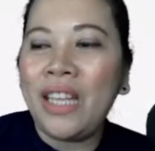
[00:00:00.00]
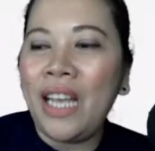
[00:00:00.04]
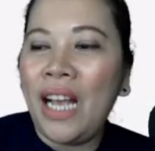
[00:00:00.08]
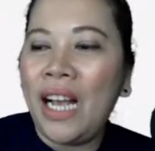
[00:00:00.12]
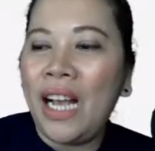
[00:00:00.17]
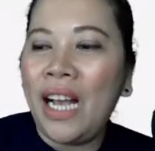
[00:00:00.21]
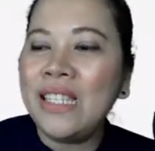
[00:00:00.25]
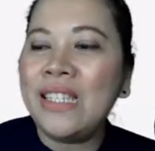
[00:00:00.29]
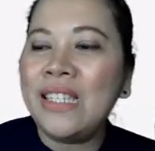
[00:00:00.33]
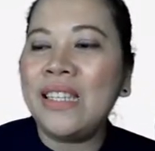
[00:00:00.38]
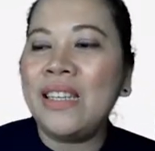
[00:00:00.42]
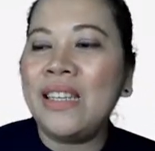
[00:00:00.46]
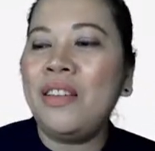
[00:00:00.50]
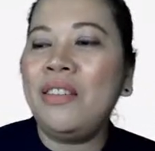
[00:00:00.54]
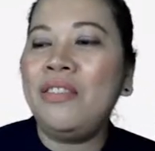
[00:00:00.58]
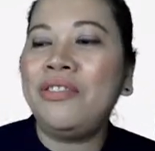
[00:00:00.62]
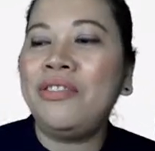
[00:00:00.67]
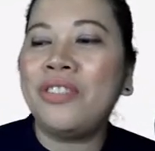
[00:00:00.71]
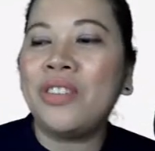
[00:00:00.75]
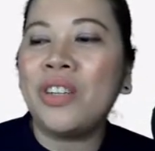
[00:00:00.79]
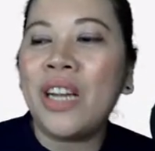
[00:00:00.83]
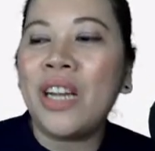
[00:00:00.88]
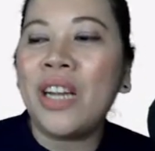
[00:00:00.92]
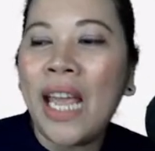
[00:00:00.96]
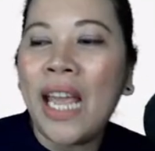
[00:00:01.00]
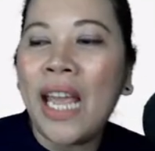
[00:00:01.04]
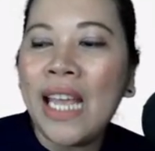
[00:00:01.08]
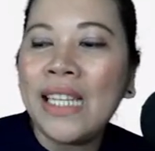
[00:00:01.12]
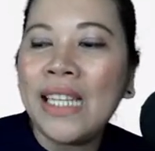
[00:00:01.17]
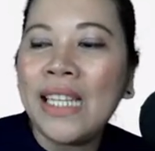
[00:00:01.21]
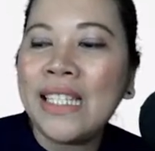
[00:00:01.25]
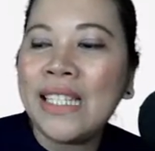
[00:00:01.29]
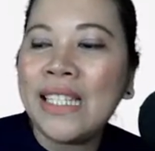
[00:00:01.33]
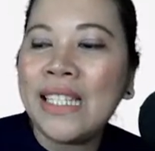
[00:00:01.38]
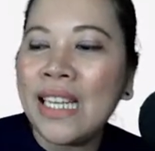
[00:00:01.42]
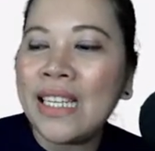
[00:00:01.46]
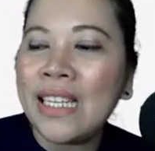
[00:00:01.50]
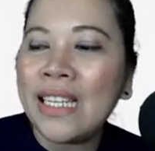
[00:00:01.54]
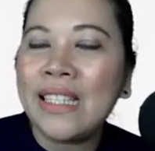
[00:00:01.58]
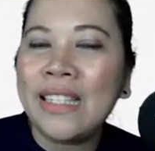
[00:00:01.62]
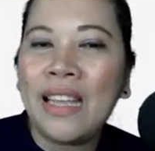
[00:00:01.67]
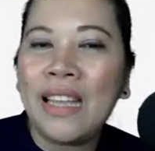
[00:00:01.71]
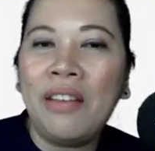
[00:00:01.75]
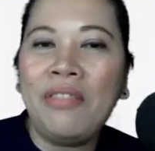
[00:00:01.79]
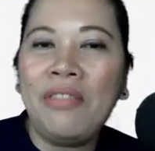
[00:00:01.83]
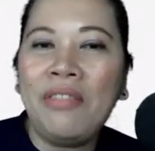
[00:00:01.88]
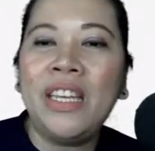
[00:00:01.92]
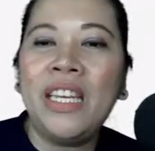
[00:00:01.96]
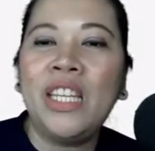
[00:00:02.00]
answer for 8, 6, 7,